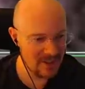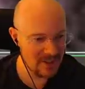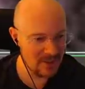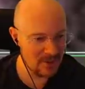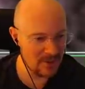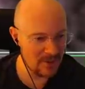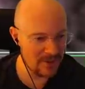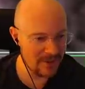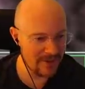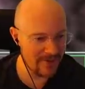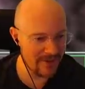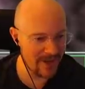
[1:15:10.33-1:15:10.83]
You
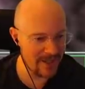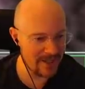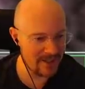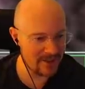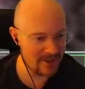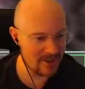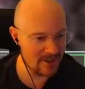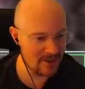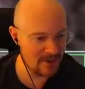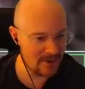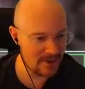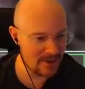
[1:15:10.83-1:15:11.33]
wouldn't have added
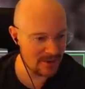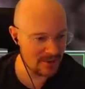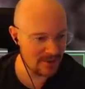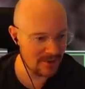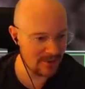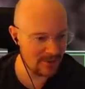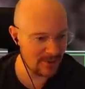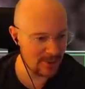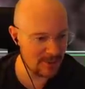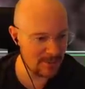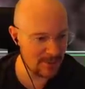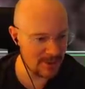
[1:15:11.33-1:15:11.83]
that O2 in the
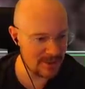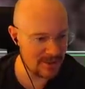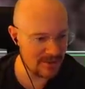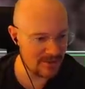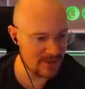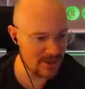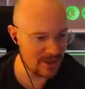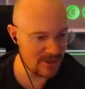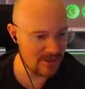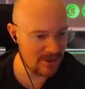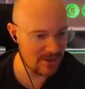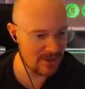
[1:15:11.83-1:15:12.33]
first place if
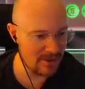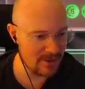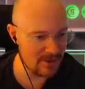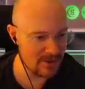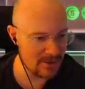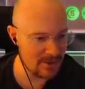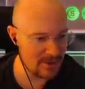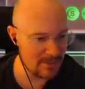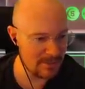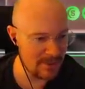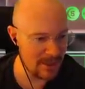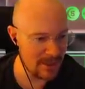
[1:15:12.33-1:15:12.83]
generating O2
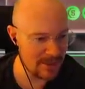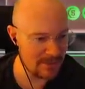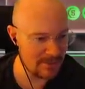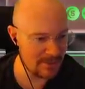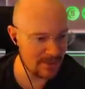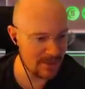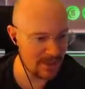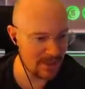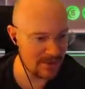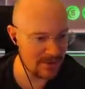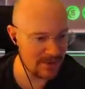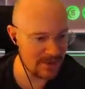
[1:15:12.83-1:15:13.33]
is possible
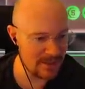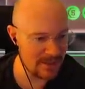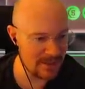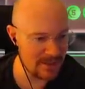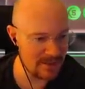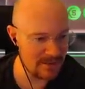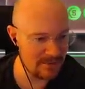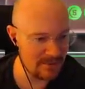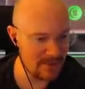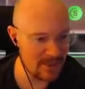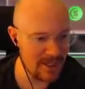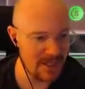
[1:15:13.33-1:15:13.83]
without the
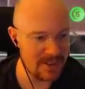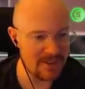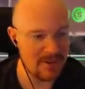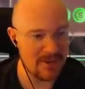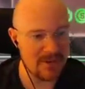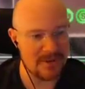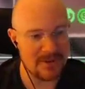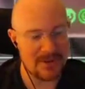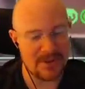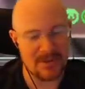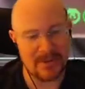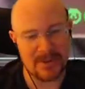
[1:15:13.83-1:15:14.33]
system. You had no
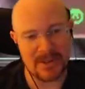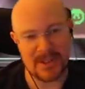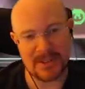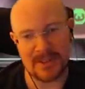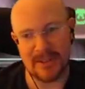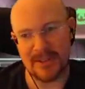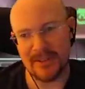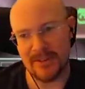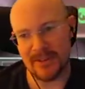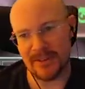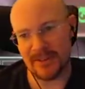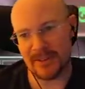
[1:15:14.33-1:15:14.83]
other choice,
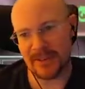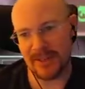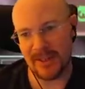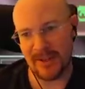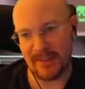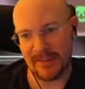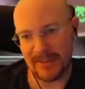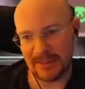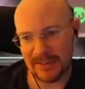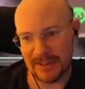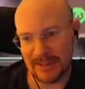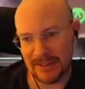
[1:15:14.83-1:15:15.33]
though. Okay.
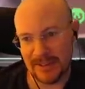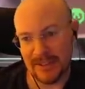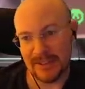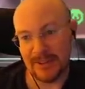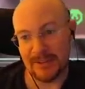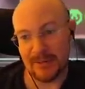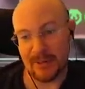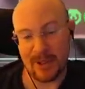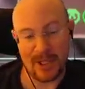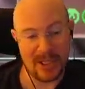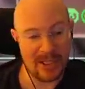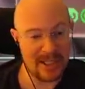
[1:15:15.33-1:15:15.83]

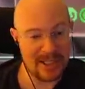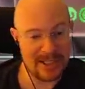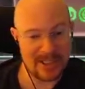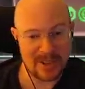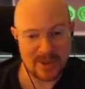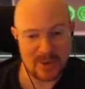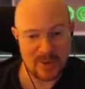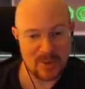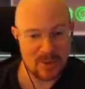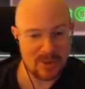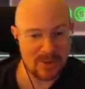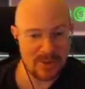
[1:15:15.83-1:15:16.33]
Well, it's a
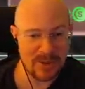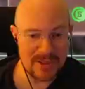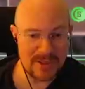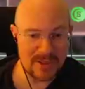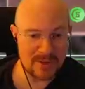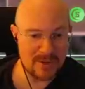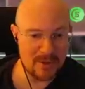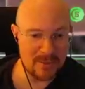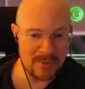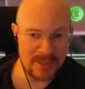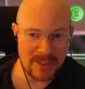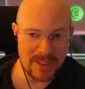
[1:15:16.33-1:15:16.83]
cool, it's a
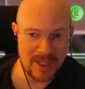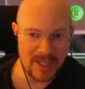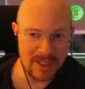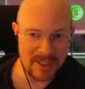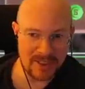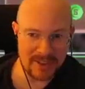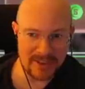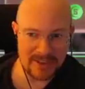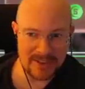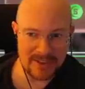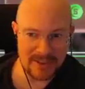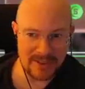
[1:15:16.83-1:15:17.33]
cool
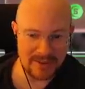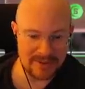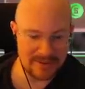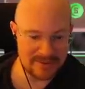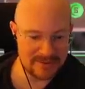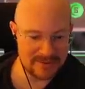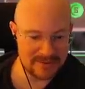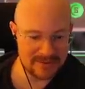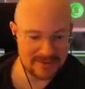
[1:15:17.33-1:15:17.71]
mechanic, so...